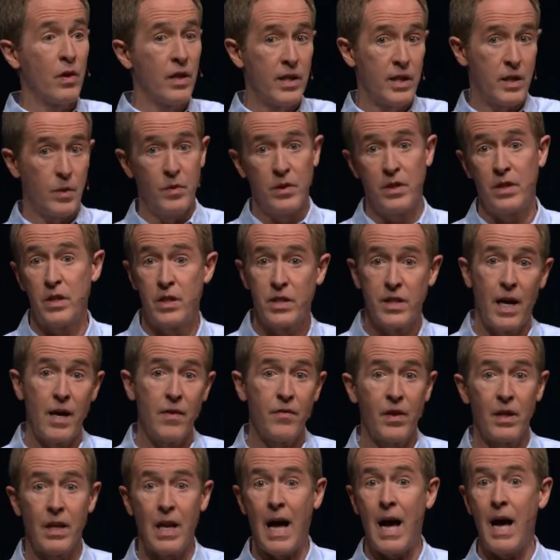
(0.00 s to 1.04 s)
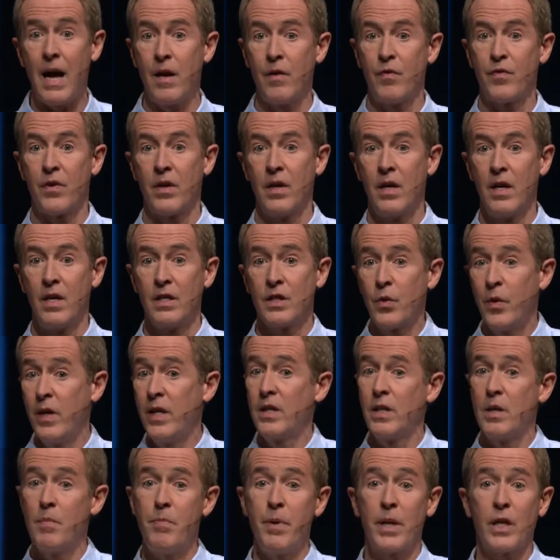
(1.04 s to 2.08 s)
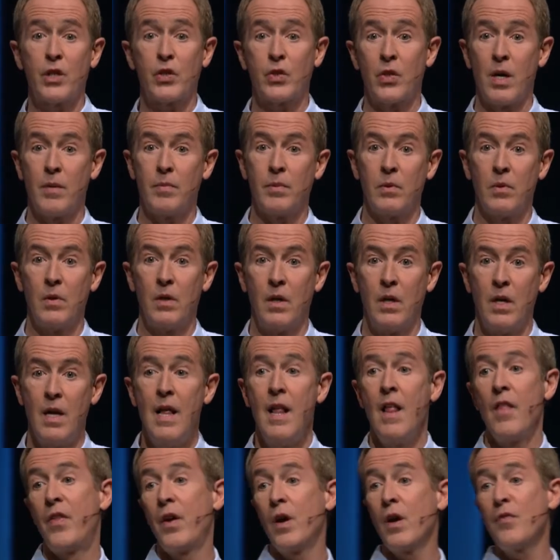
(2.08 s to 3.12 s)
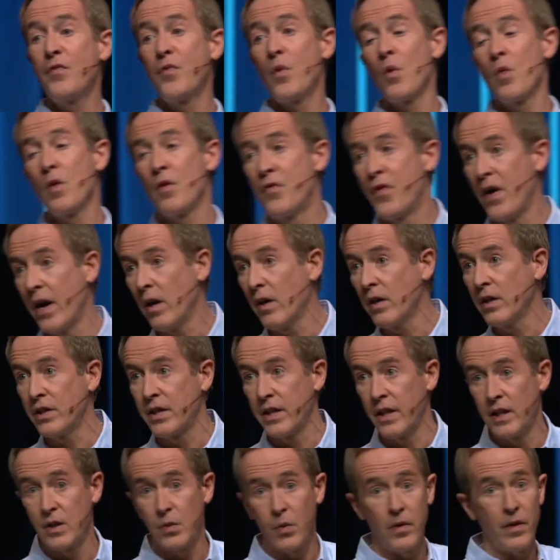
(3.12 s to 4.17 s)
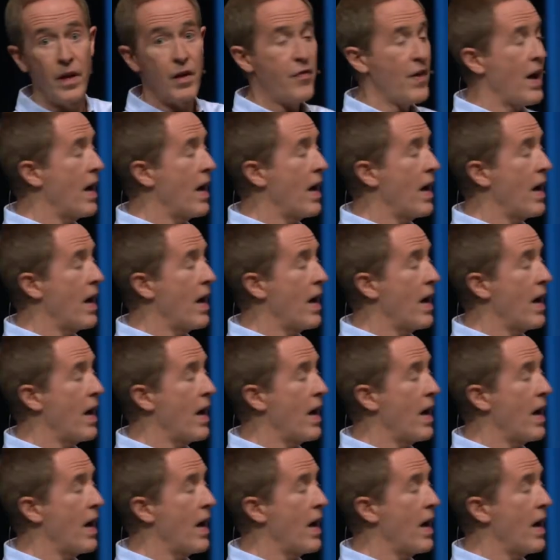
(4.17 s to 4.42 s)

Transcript: unless it was to save a life. So he's in big trouble. Therefore, the Pharisees, when they